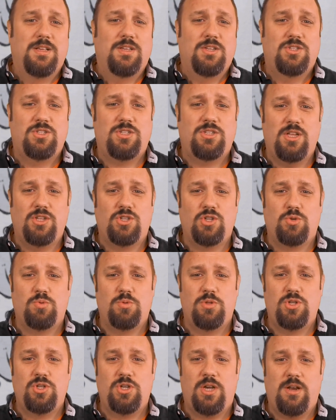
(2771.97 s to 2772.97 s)
Stay in touch
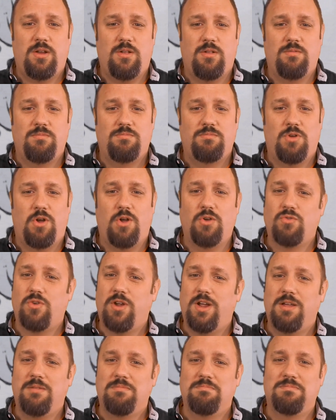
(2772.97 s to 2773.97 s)
with the channel.
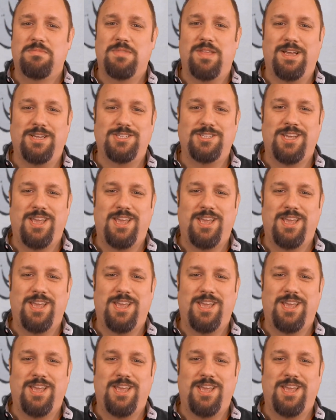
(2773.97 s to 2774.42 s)
Andre, thanks